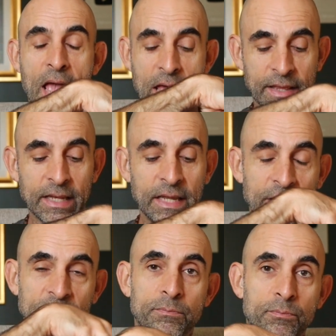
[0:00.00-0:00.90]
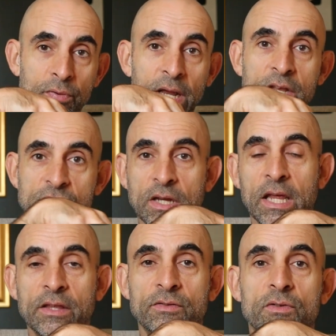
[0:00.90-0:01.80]
And then he's preaching,
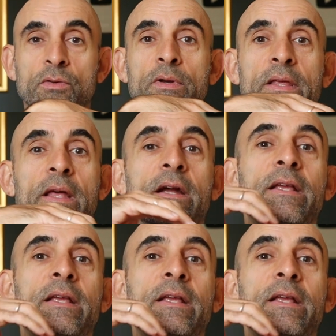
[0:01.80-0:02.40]
he's doing there,